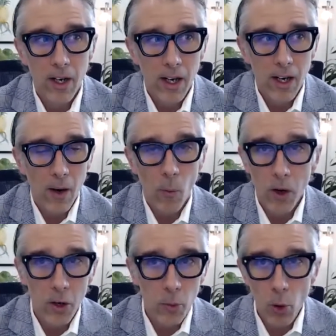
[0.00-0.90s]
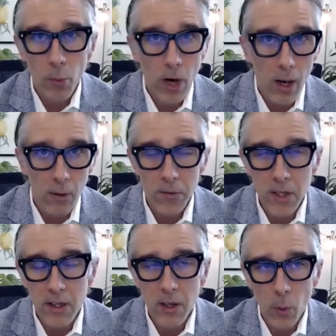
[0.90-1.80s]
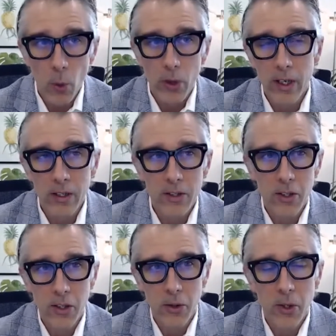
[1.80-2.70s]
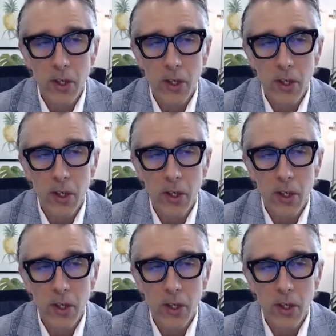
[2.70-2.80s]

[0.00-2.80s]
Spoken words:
one or more problems that they're working to